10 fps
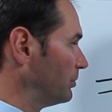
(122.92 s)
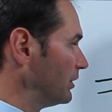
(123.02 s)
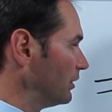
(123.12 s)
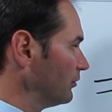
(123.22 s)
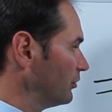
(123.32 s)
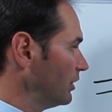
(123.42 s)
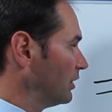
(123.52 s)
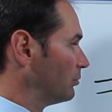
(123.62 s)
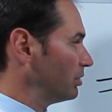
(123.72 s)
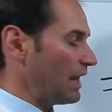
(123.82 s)
bit of
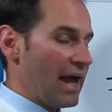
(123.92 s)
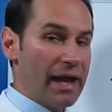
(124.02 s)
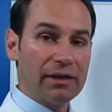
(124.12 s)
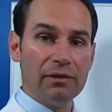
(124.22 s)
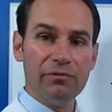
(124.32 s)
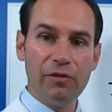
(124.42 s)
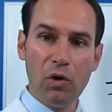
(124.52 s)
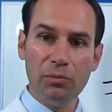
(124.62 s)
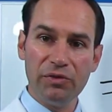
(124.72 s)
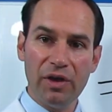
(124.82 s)
plaque and
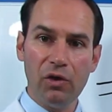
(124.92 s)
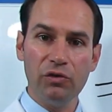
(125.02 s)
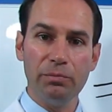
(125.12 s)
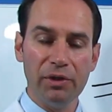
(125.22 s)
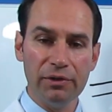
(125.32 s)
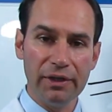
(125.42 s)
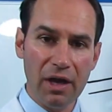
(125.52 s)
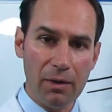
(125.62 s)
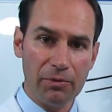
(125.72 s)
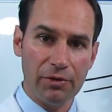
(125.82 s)
foam cells building
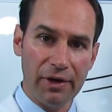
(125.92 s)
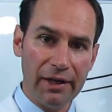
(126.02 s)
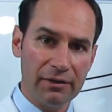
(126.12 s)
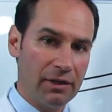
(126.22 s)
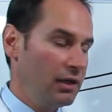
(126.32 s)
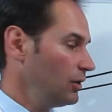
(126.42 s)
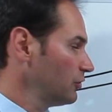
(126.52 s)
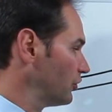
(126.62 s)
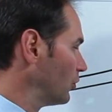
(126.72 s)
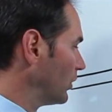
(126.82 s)
up, correct?
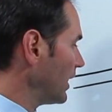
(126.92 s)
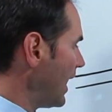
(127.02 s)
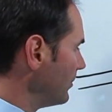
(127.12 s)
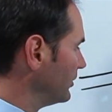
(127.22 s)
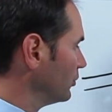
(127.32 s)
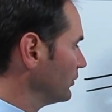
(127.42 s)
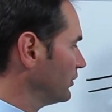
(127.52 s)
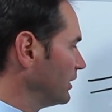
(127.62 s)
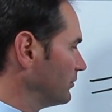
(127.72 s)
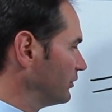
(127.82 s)
So what happened was
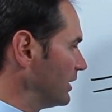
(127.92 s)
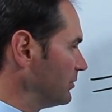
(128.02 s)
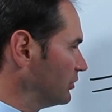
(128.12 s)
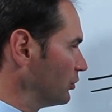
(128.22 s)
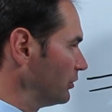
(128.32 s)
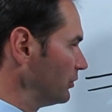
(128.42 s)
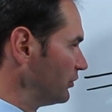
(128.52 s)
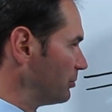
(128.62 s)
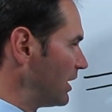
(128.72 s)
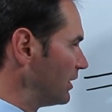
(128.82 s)
the inflammatory
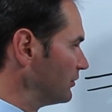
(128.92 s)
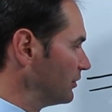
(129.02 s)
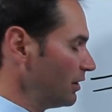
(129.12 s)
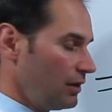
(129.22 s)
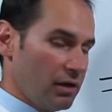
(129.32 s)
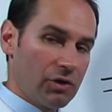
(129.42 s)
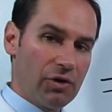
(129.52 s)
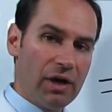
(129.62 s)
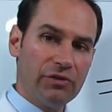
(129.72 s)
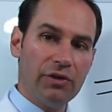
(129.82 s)
response
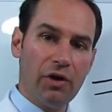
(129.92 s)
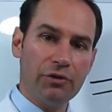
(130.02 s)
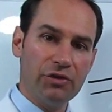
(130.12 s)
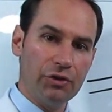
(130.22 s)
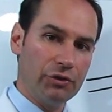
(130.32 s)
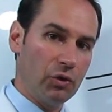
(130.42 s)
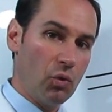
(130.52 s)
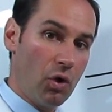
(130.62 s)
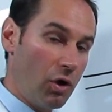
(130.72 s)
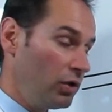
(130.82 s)
across the arterial
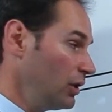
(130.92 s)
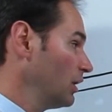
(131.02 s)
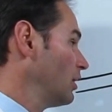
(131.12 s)
wall.